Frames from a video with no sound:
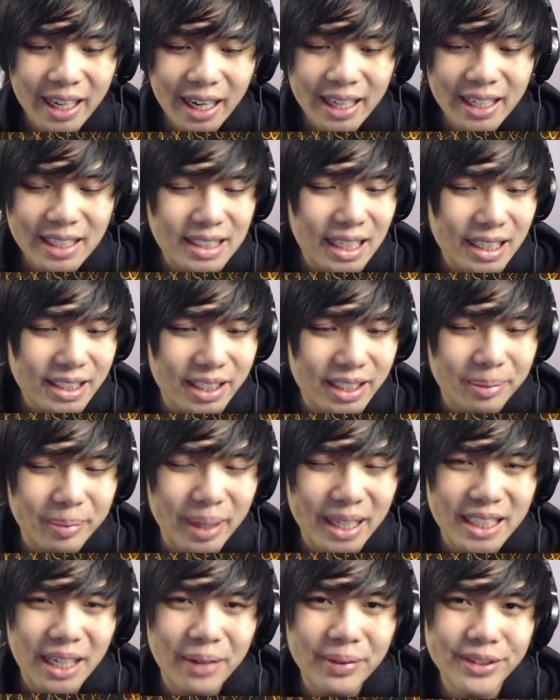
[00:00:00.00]
That's actually
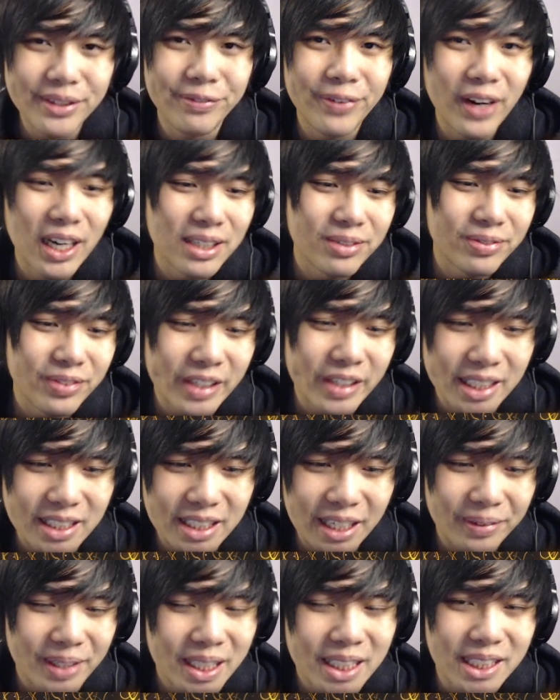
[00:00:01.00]
amazing. I would have fallen for this.
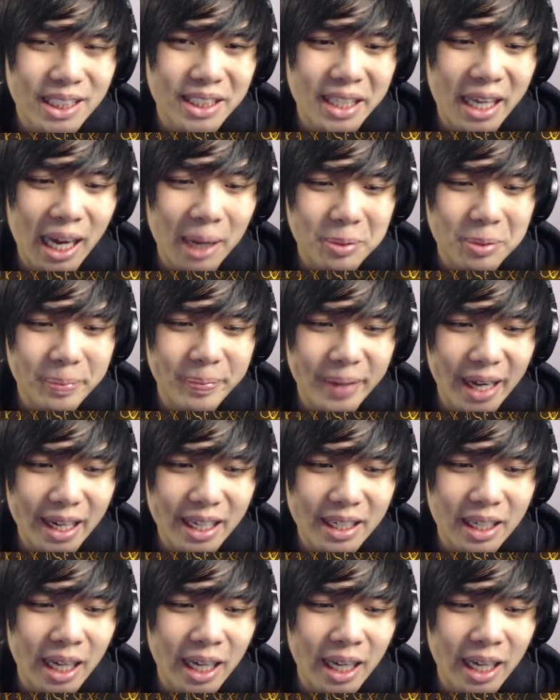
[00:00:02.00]
I would have just captured back and